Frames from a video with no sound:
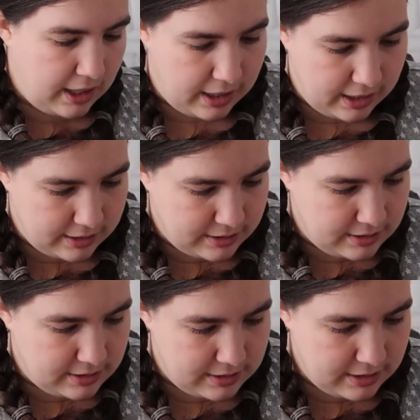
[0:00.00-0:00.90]

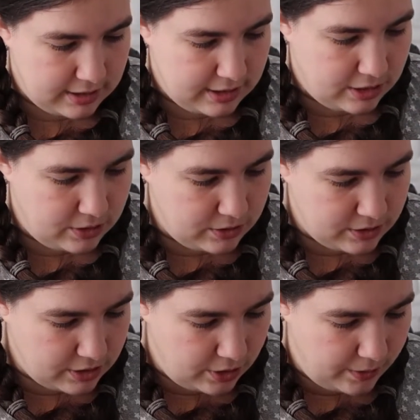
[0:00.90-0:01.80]
and
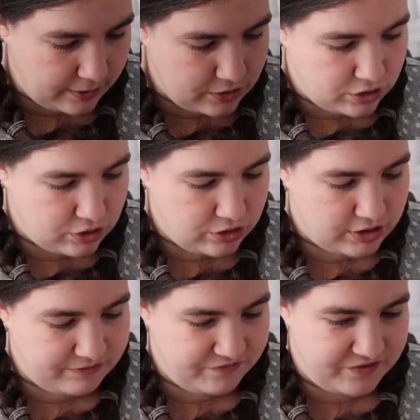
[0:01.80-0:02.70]
also
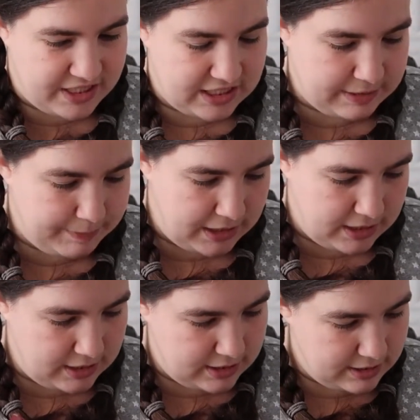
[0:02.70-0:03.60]
fidget
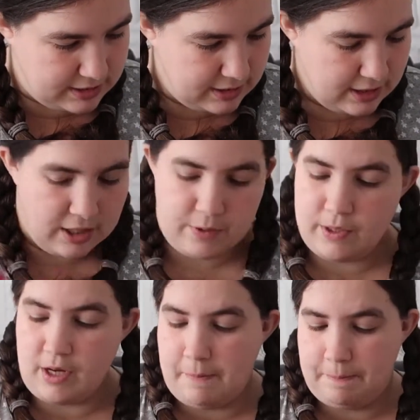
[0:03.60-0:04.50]
spinners.
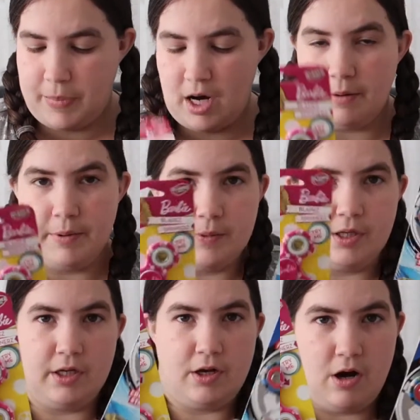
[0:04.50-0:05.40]
We got a Barbie
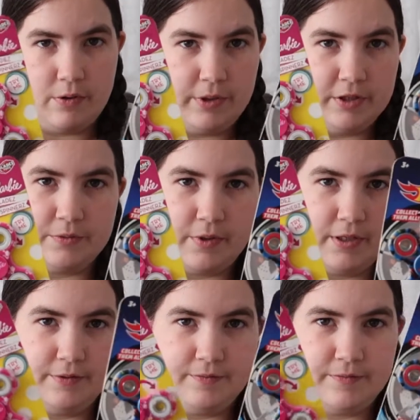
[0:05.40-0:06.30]
one and a Hot Wheels
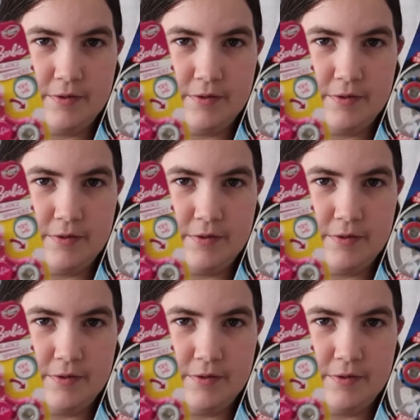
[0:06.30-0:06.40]
one.